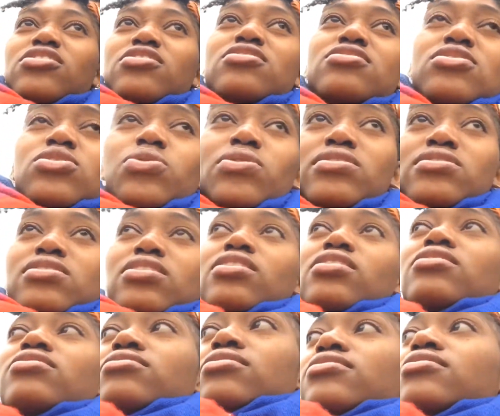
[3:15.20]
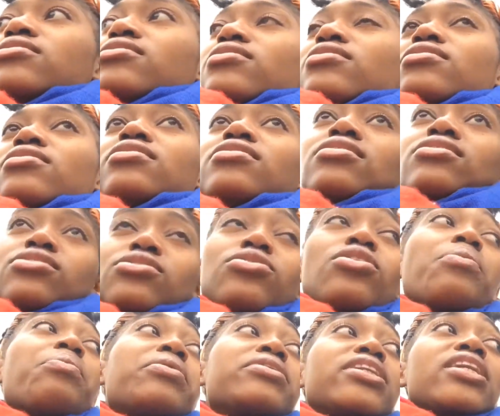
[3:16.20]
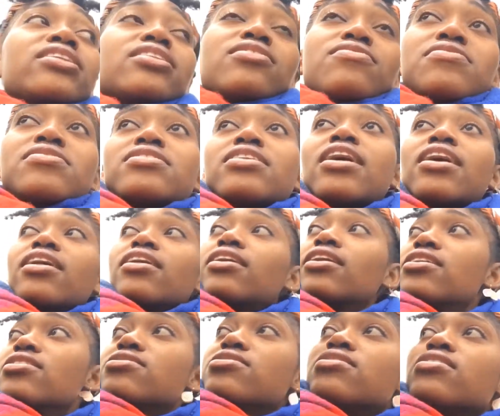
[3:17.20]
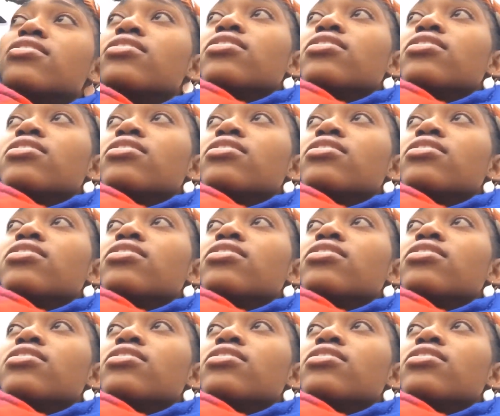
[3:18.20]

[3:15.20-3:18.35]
just twist it, do a protective style, because